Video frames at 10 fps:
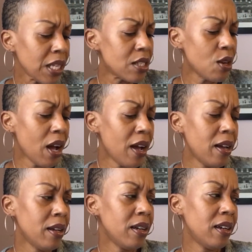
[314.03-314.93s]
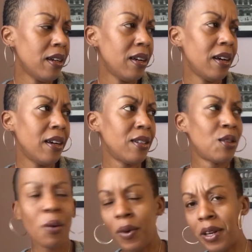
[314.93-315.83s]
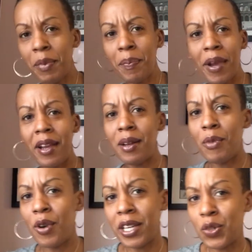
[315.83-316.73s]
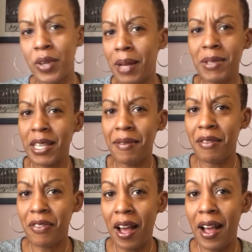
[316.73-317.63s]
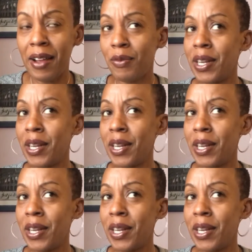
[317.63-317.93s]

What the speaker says: So I don't want to be paying a mortgage when I'm 75,